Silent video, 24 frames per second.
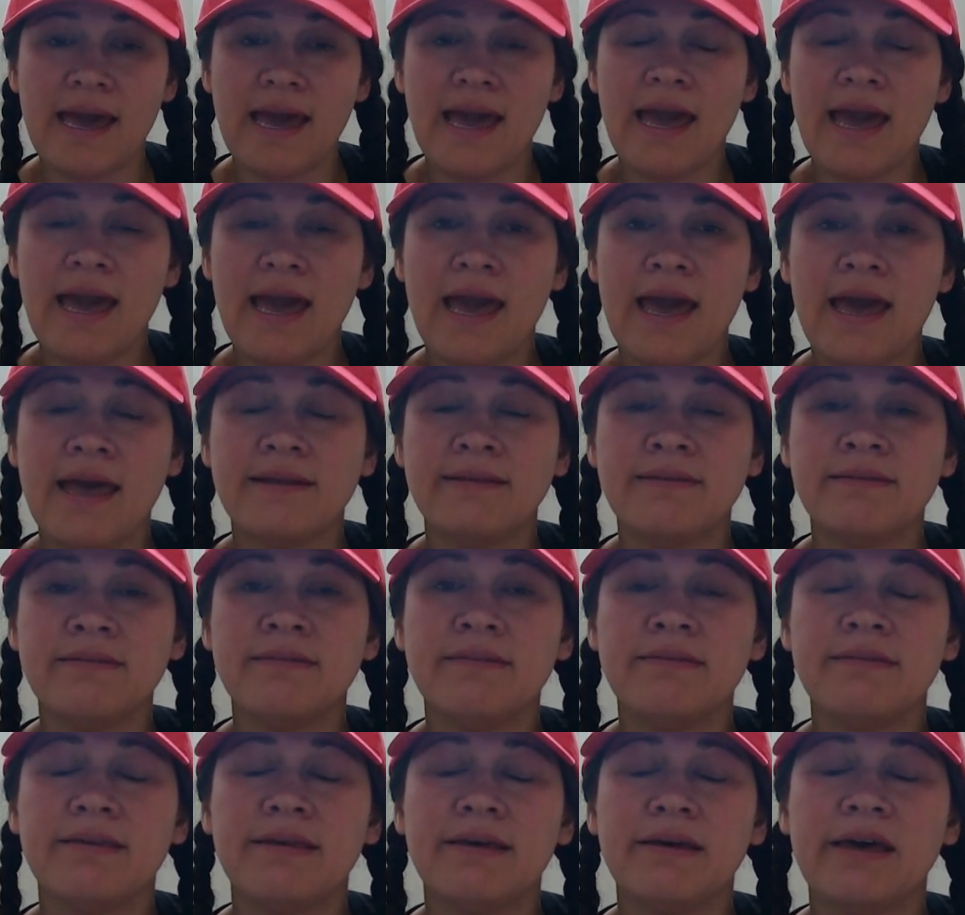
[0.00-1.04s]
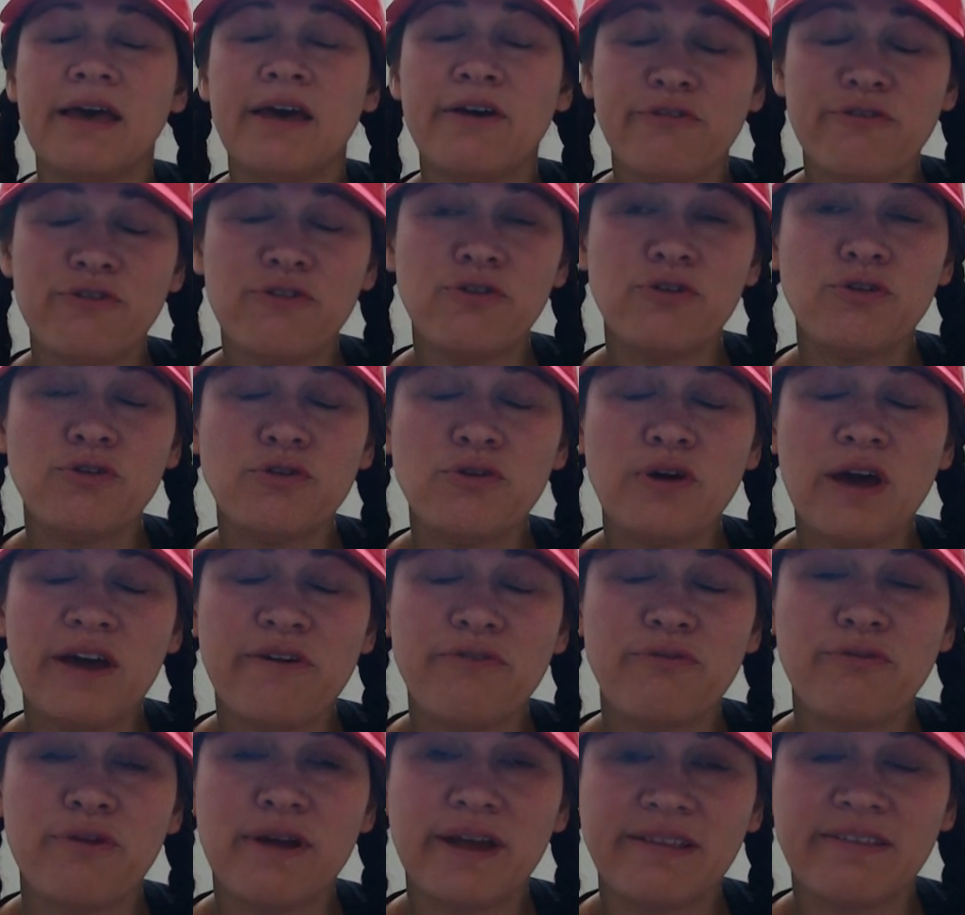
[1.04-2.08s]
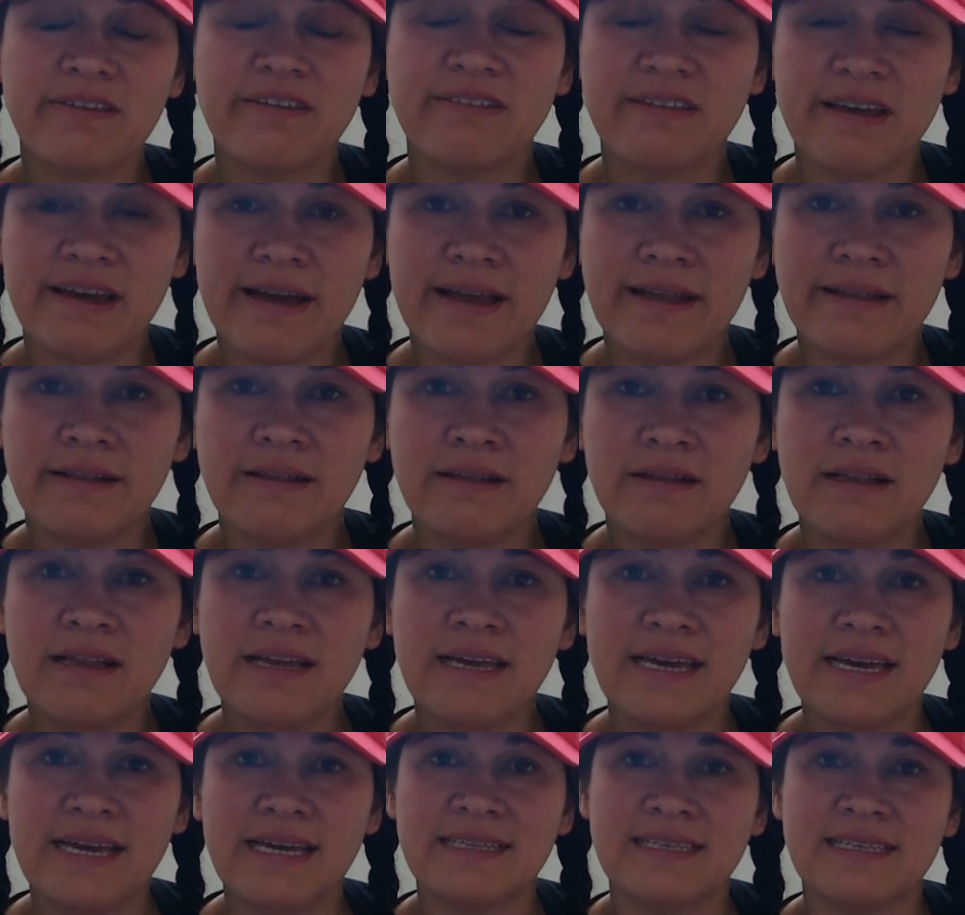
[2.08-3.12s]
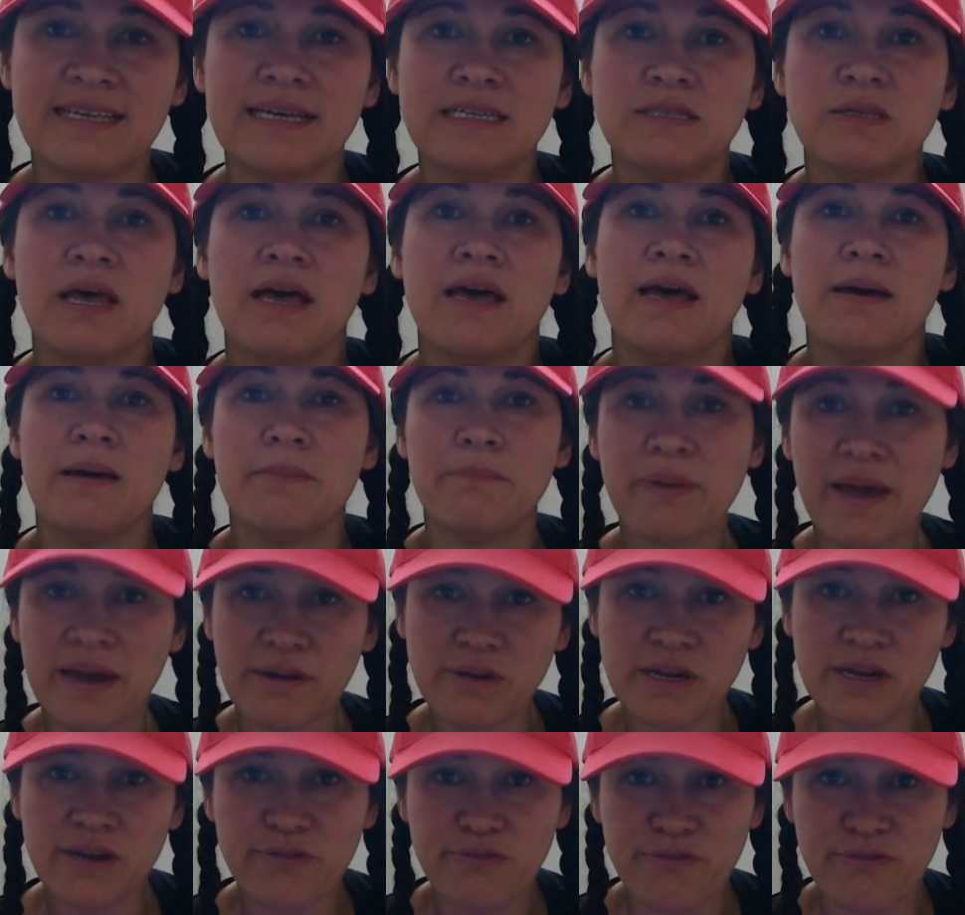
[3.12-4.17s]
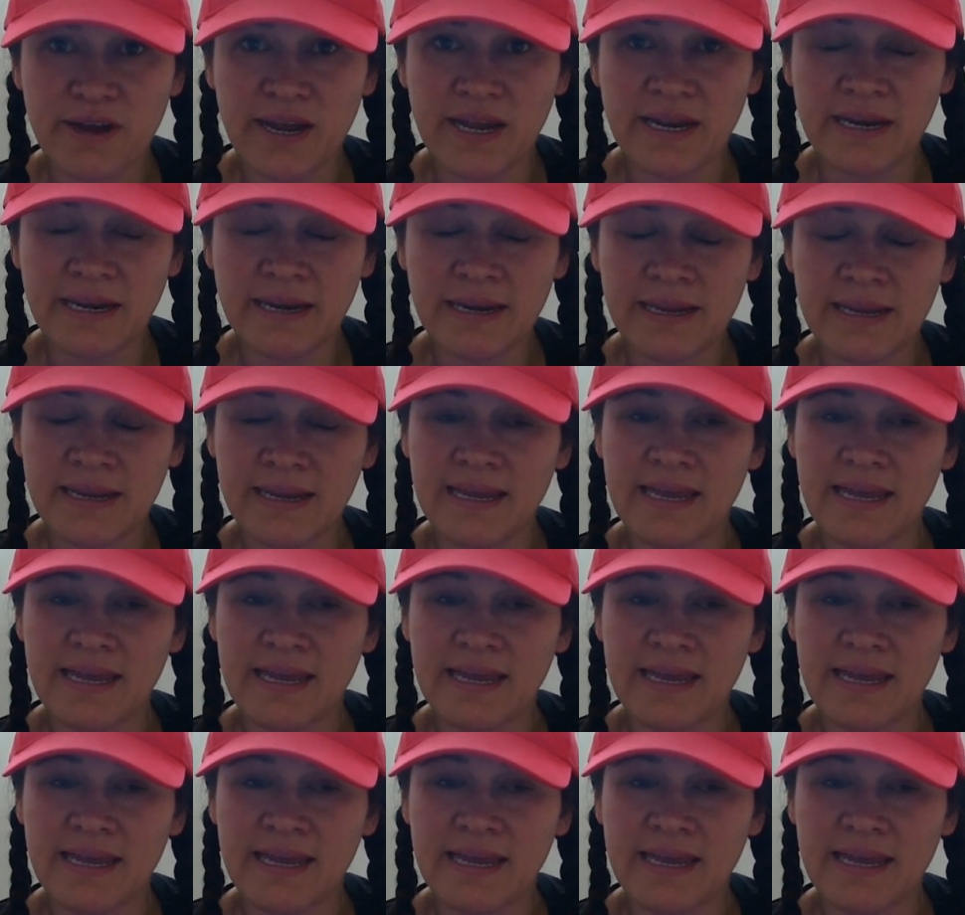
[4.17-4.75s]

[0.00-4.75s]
And if you have read the title, it says bury a friend.